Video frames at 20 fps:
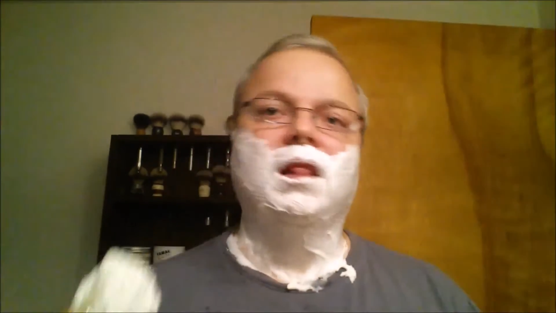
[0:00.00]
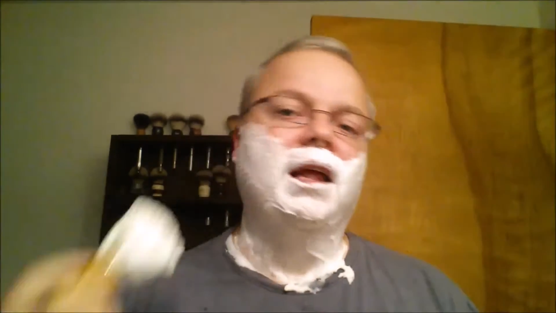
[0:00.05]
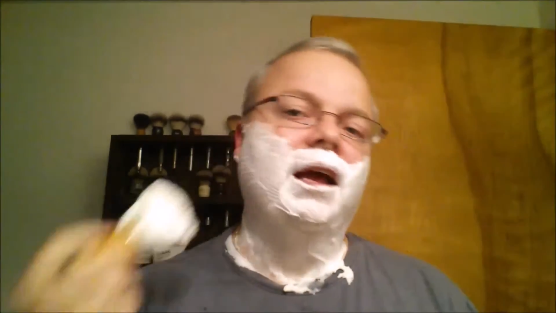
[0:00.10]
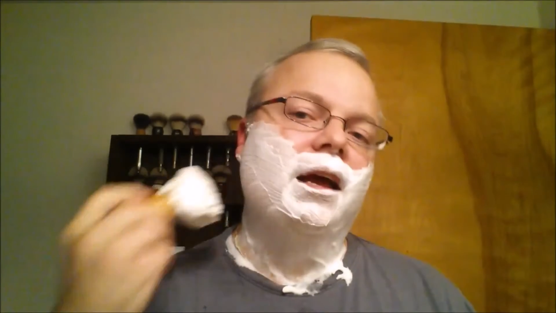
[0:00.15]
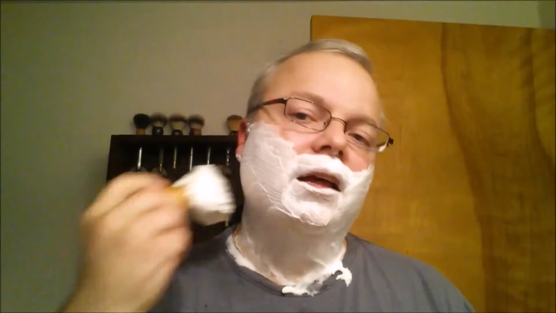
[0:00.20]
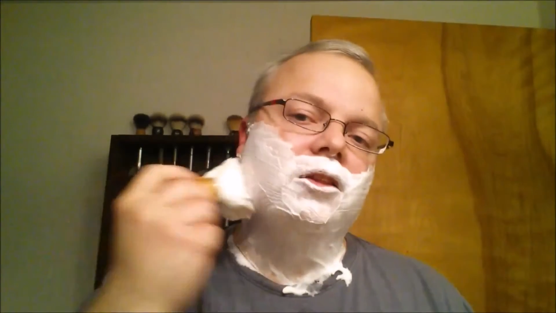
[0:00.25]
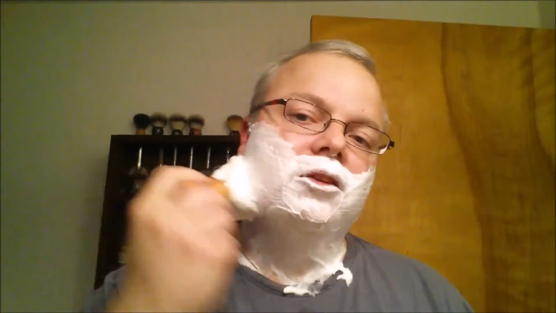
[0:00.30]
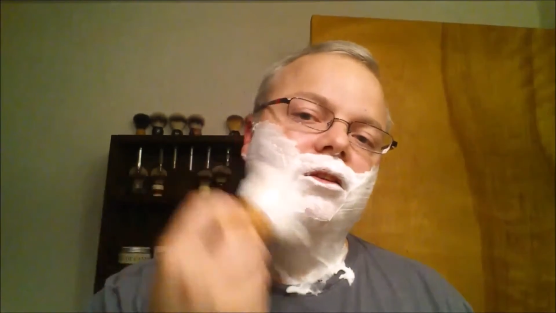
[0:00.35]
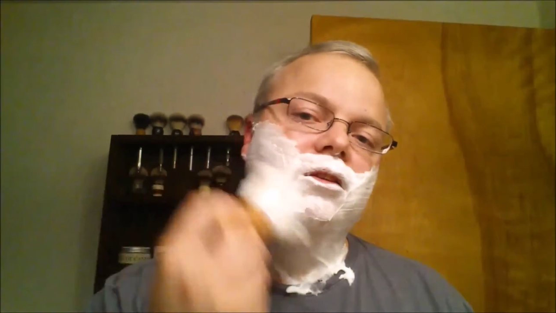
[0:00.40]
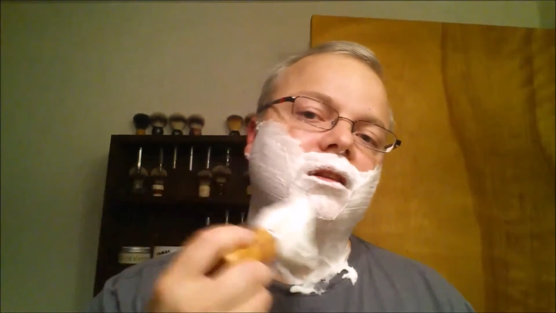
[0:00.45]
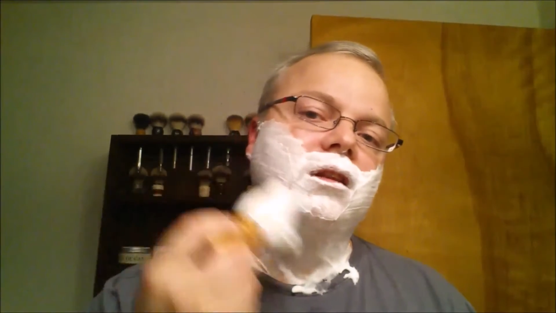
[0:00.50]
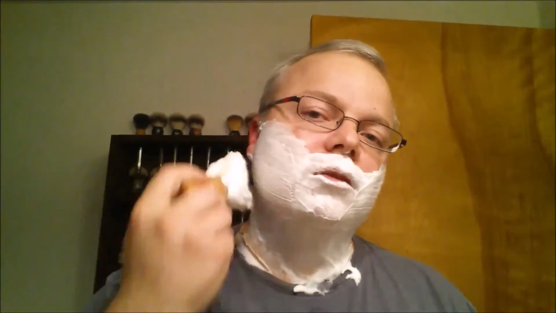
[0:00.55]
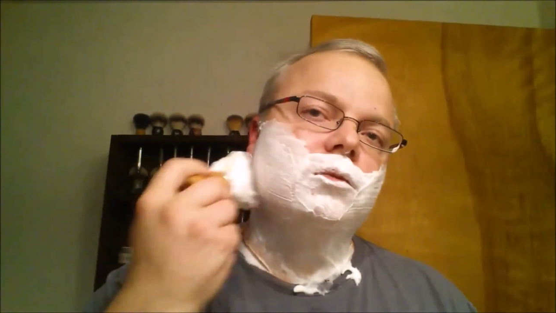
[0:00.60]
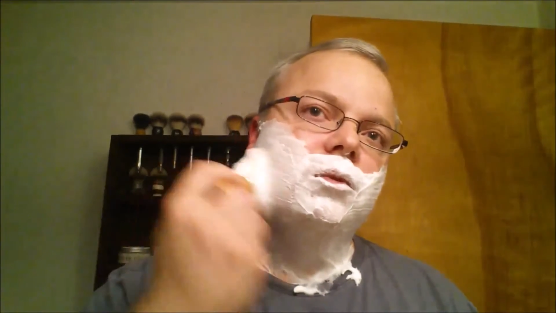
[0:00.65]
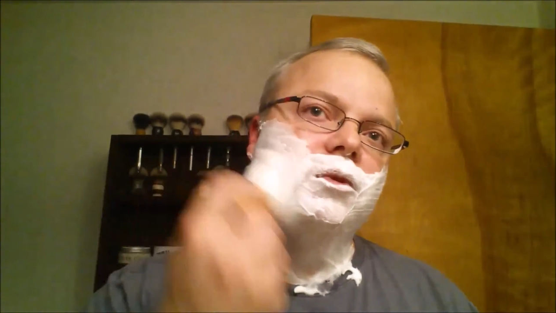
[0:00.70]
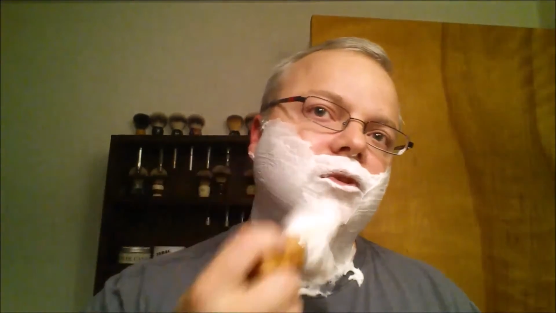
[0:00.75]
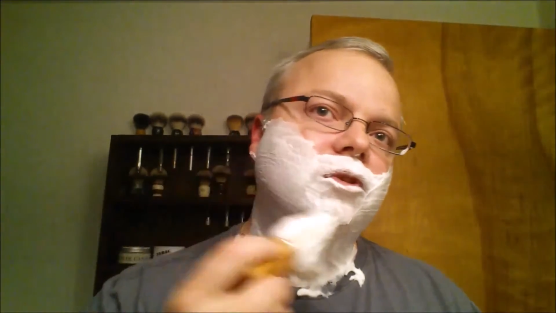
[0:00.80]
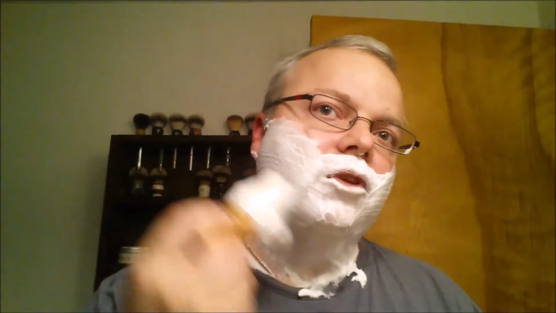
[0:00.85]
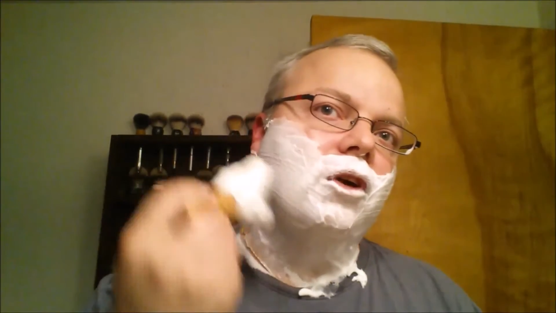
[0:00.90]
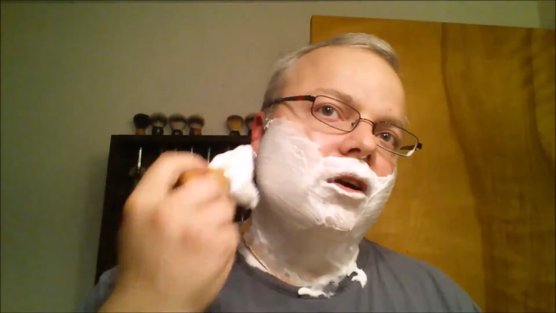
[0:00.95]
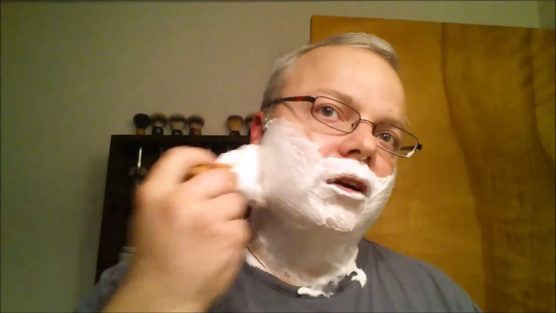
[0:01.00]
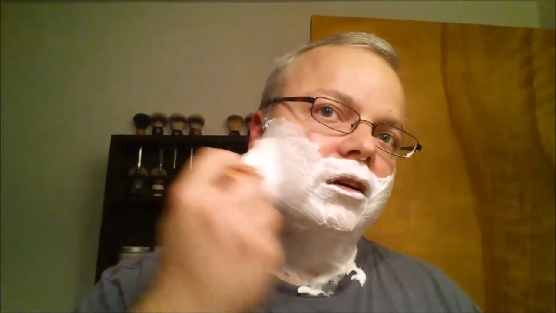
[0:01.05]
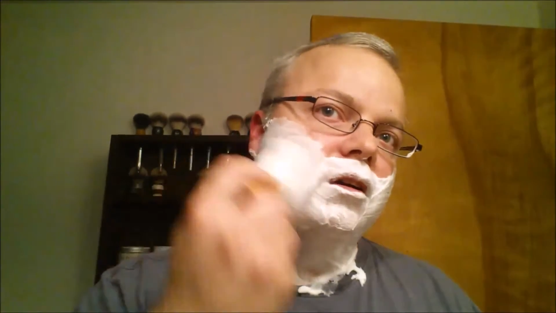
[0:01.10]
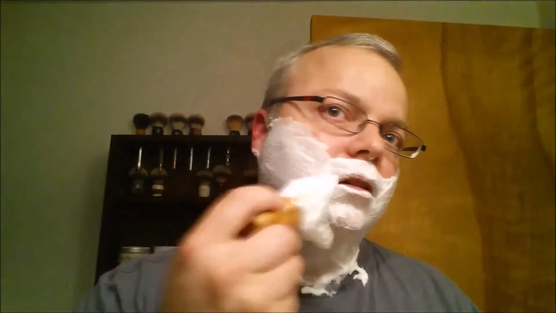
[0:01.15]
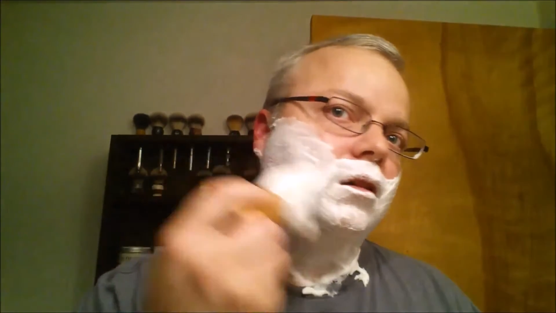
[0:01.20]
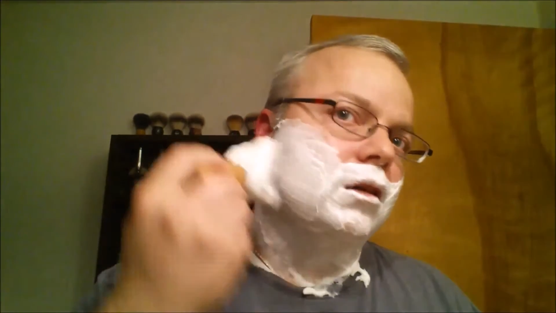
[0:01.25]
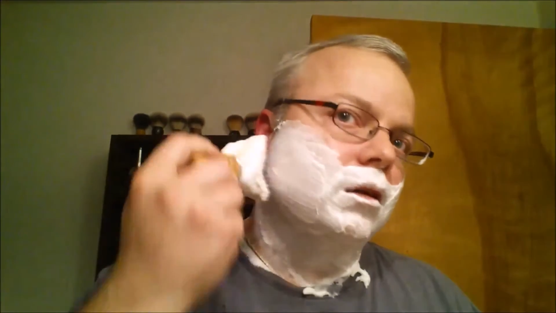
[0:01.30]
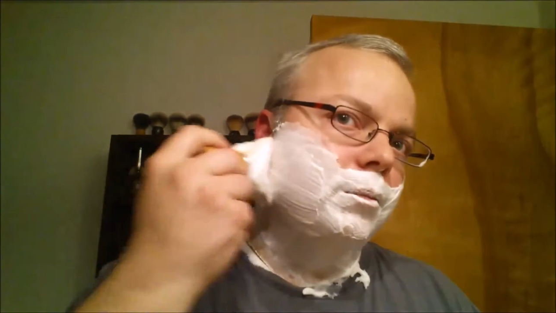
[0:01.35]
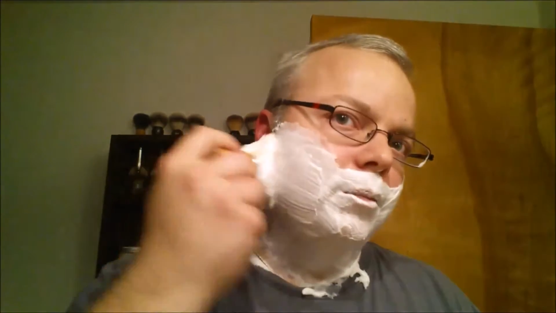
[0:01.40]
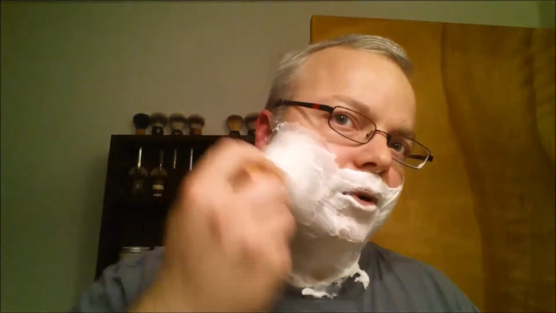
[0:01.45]
lather. And this one's starting to
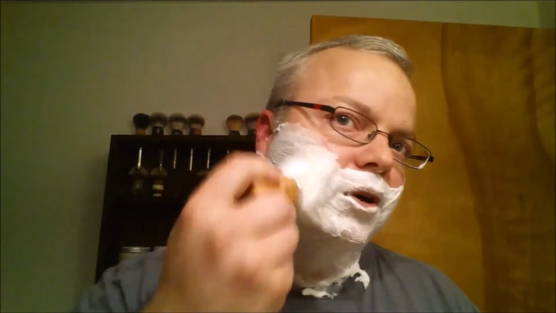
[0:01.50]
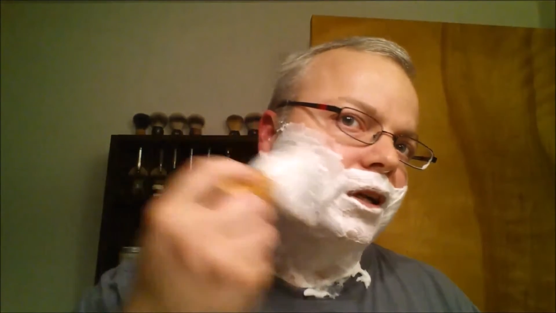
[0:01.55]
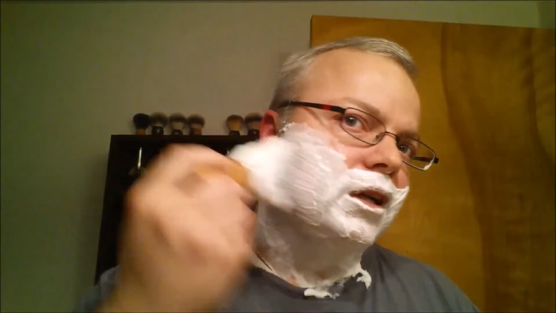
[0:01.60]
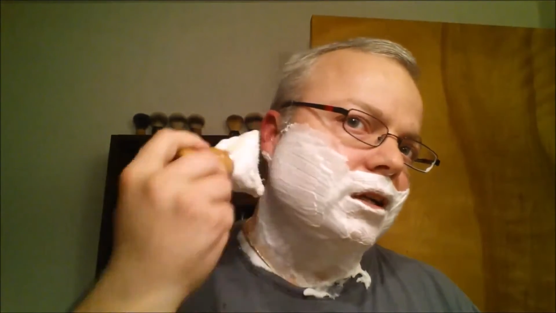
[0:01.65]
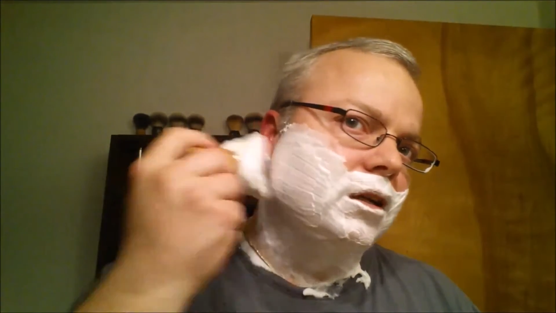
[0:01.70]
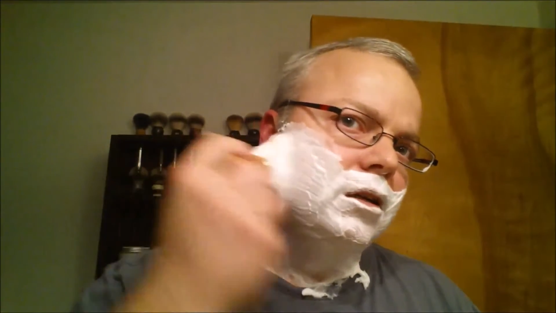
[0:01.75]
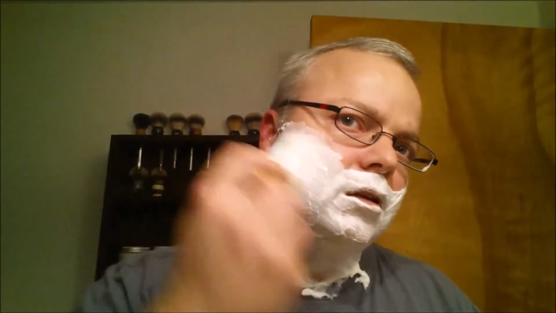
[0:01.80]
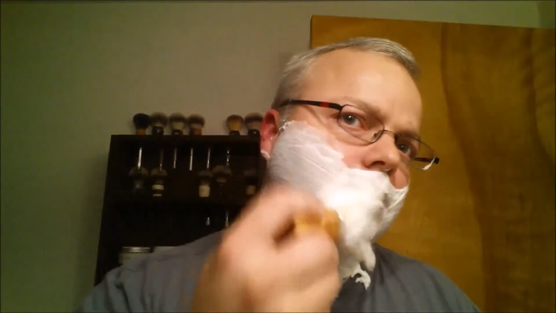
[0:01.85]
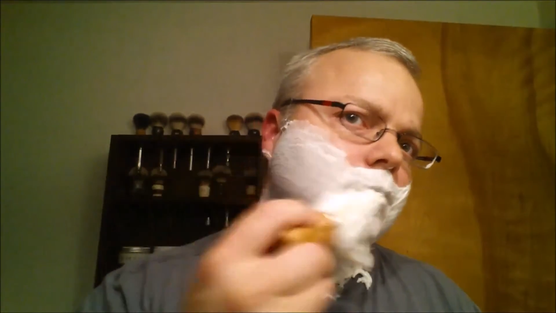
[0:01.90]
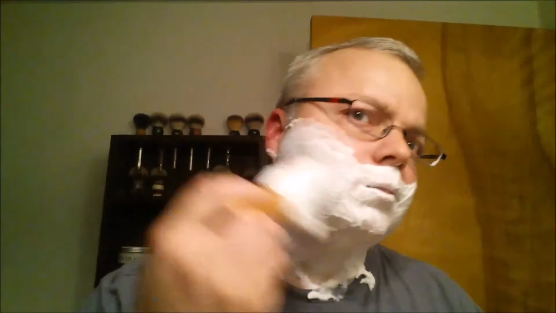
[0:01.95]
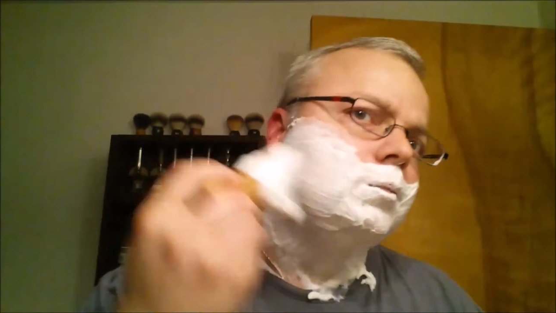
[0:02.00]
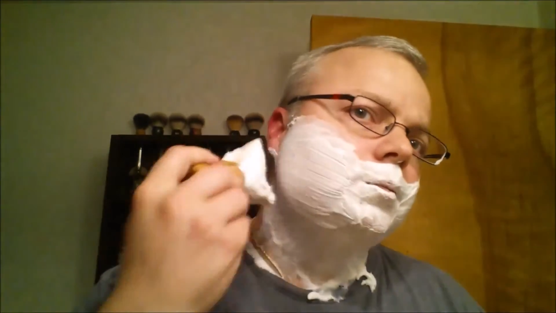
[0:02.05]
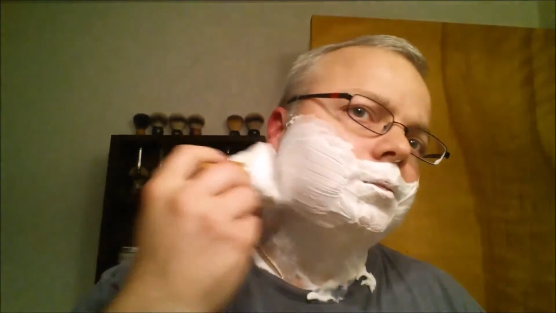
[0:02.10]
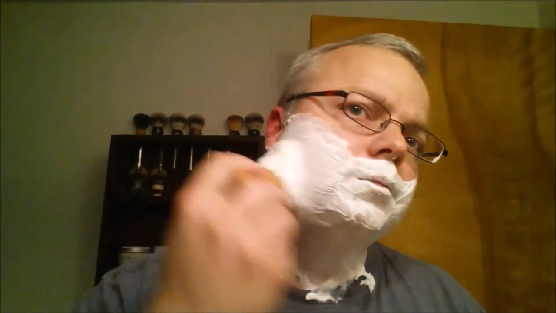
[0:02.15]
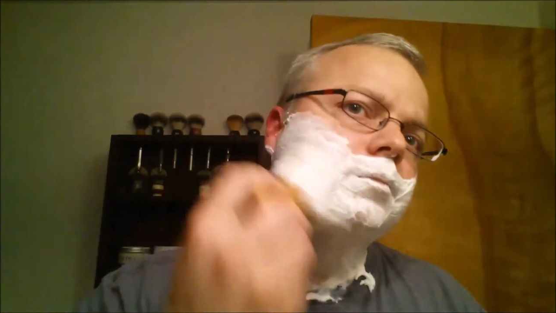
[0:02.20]
look pretty good.